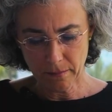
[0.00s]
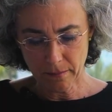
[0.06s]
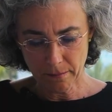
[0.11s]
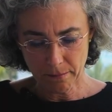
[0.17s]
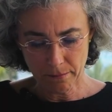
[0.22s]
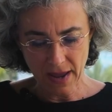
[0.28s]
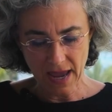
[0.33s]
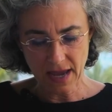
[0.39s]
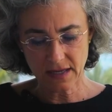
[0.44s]

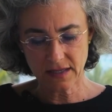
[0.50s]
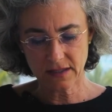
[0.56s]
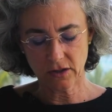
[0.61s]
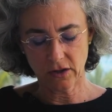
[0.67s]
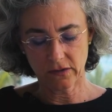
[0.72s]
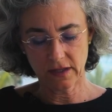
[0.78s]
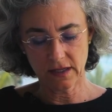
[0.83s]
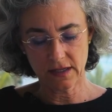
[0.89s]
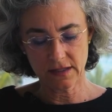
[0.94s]
Based on
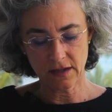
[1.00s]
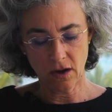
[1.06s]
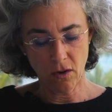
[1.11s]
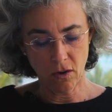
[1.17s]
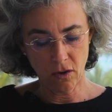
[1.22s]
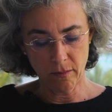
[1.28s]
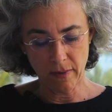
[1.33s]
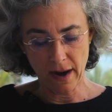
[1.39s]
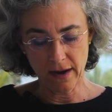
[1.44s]
these
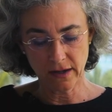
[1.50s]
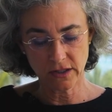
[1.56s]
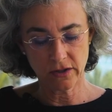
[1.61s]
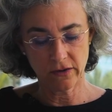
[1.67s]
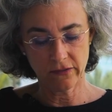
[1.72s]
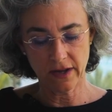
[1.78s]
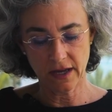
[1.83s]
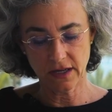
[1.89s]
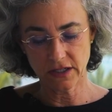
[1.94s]
hallmarks of
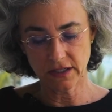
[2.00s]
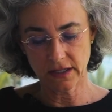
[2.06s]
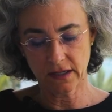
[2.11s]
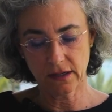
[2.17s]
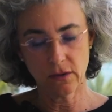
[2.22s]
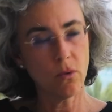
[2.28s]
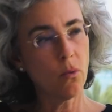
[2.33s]
aging,